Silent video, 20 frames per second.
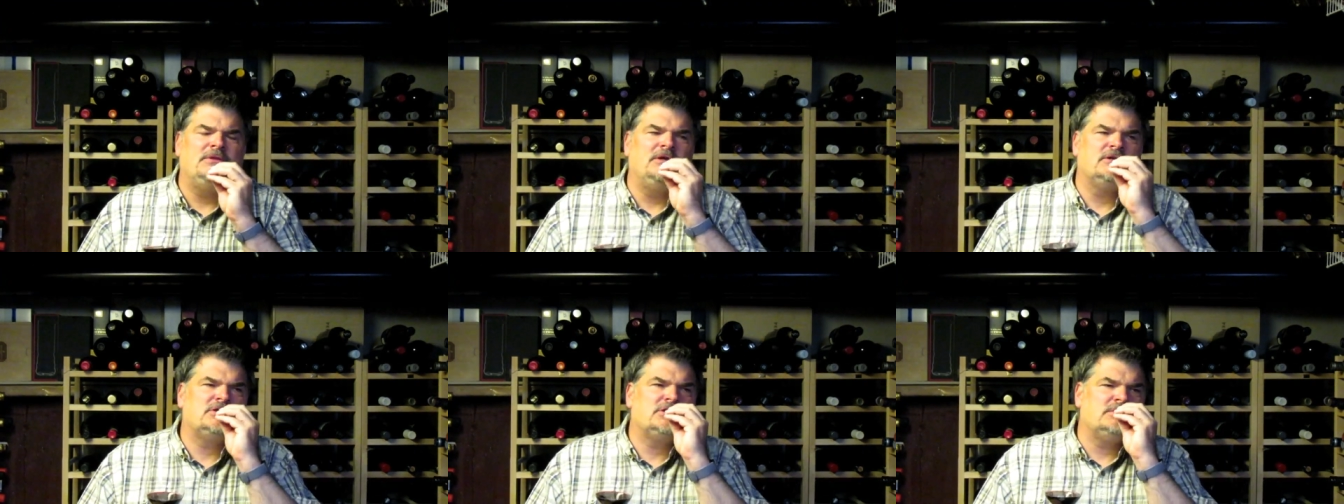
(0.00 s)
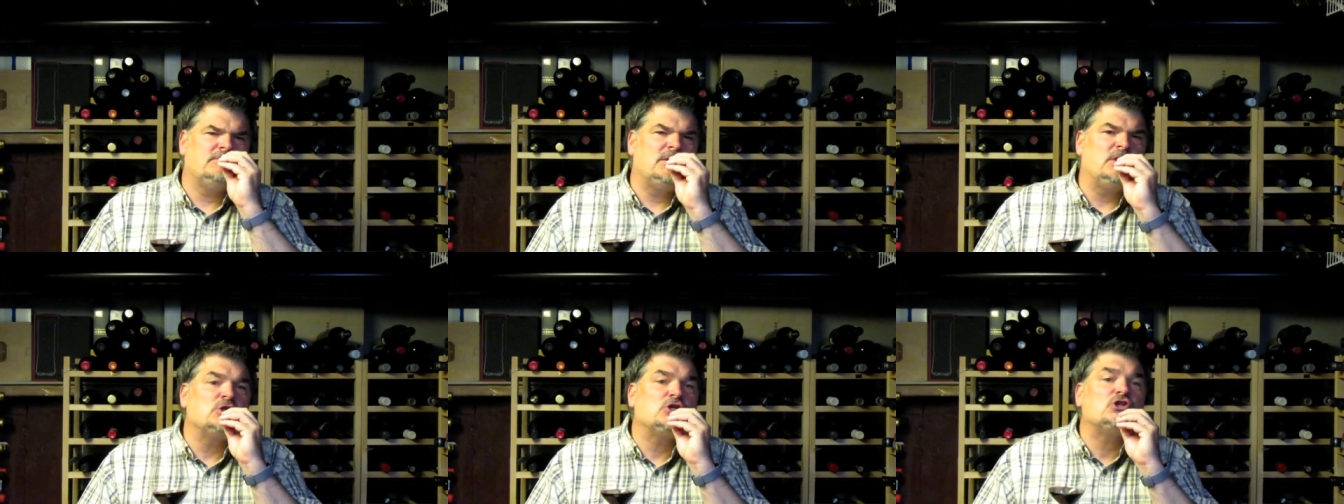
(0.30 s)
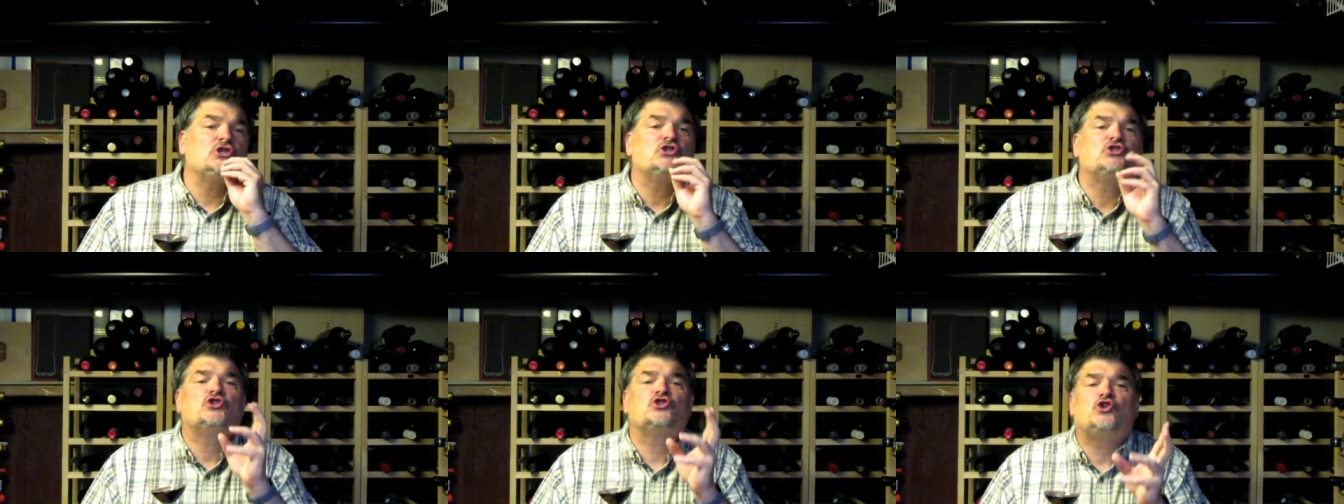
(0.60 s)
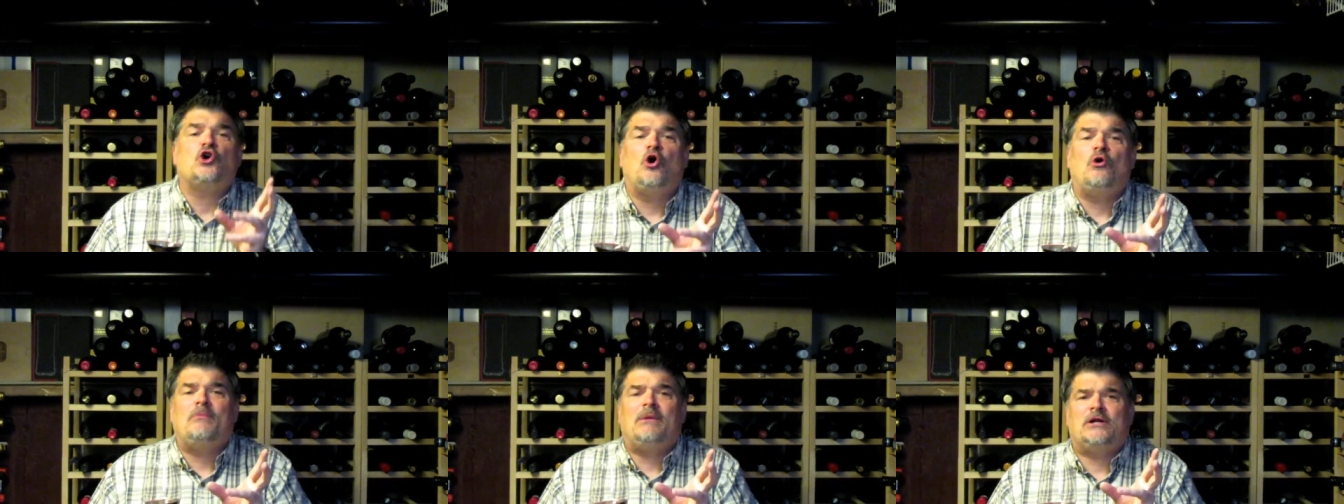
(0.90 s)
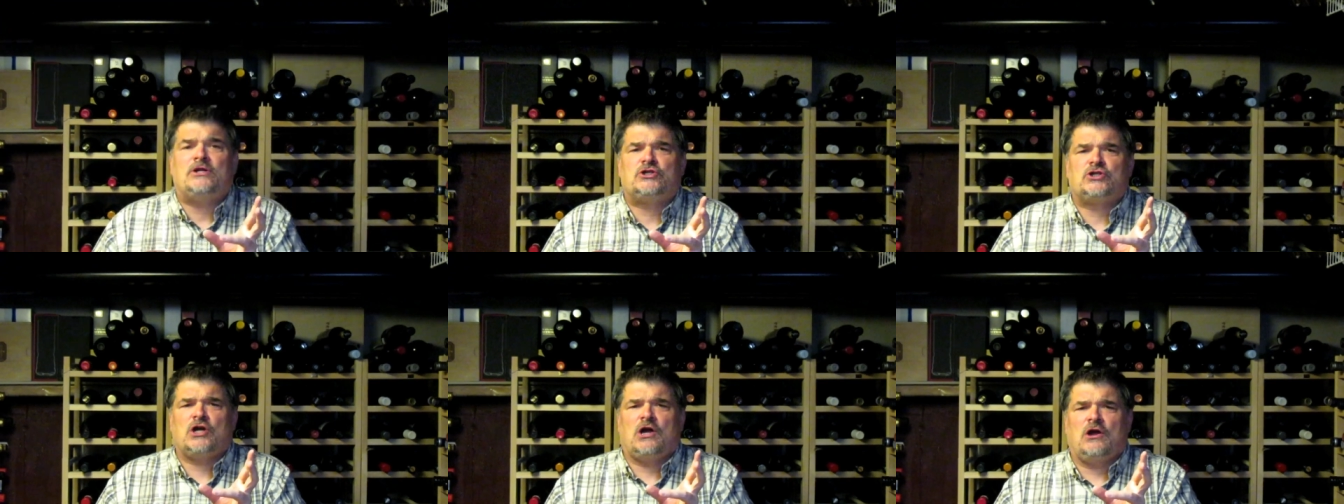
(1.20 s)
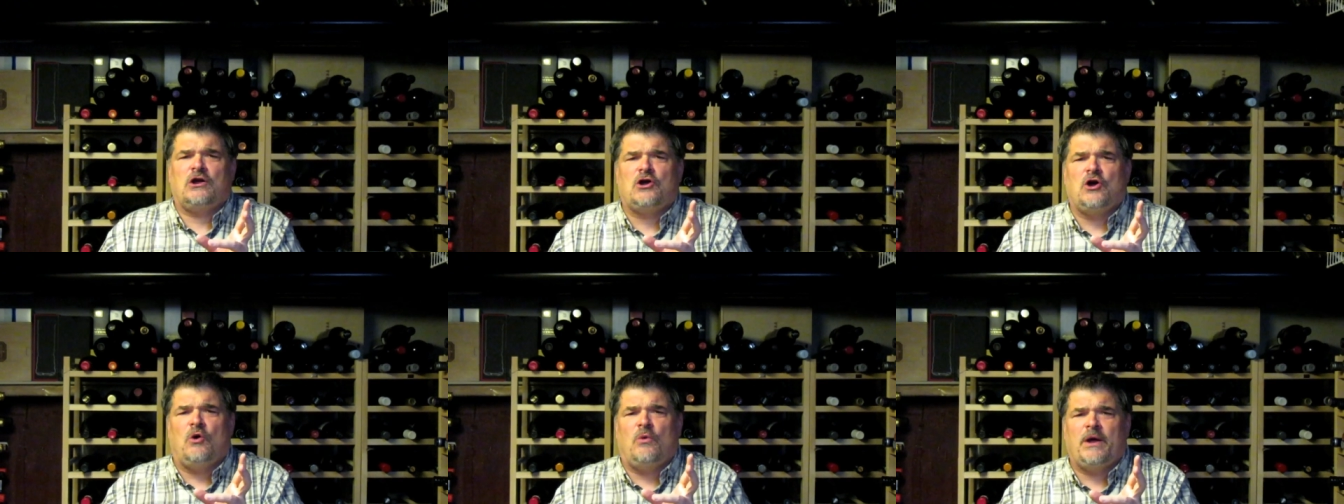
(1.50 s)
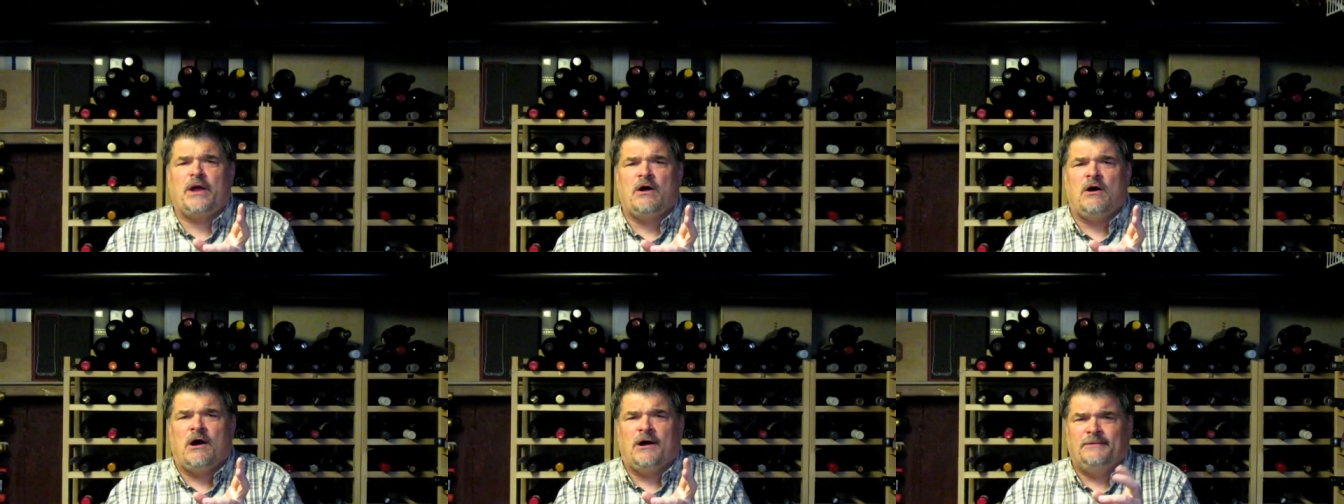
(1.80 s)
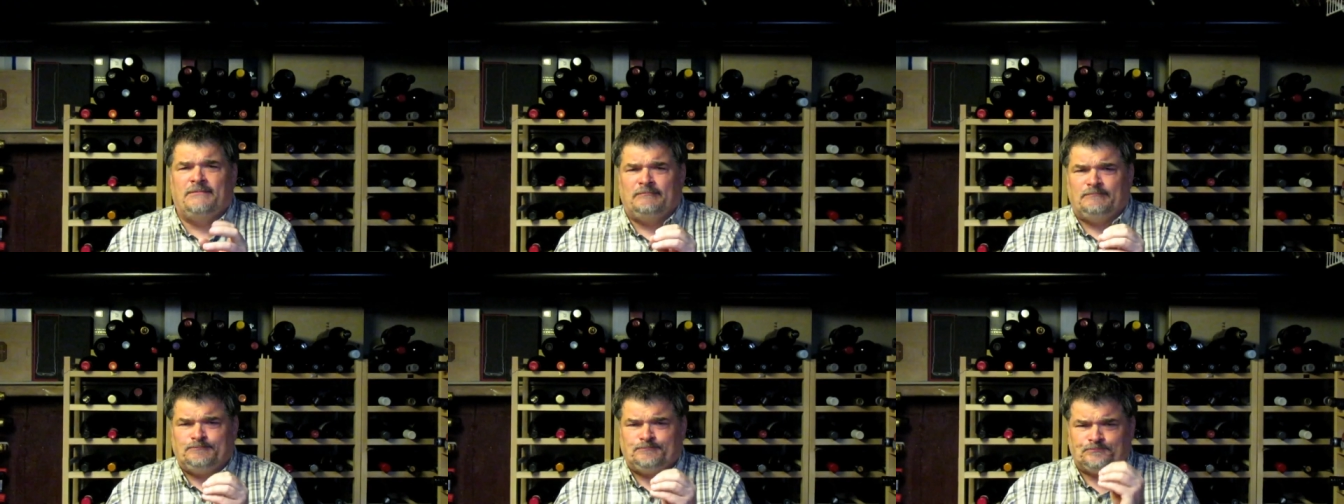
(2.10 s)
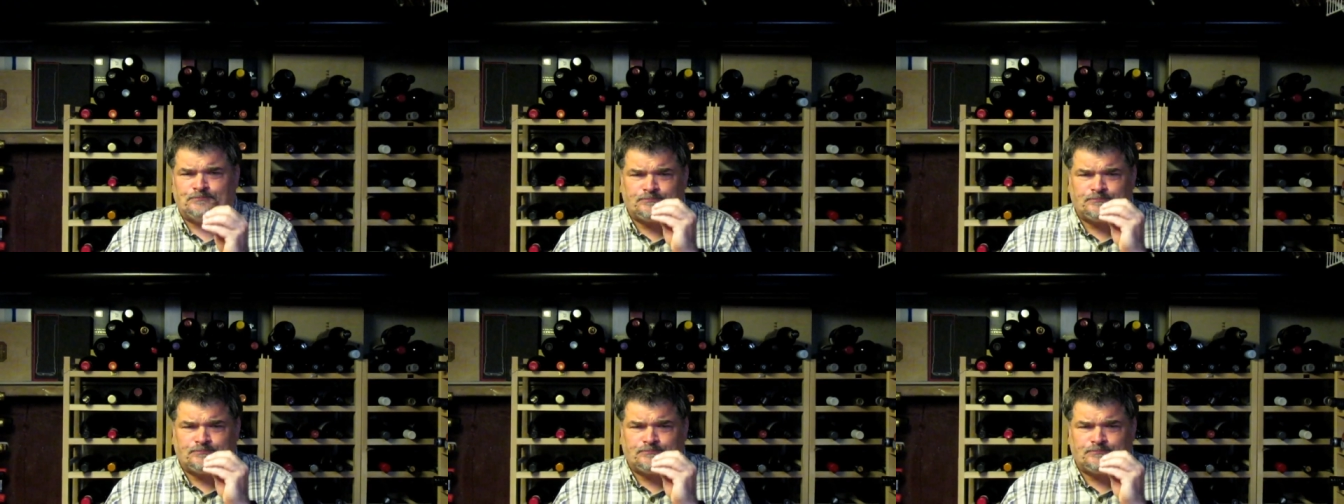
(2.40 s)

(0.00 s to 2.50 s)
There's, there's so much going on.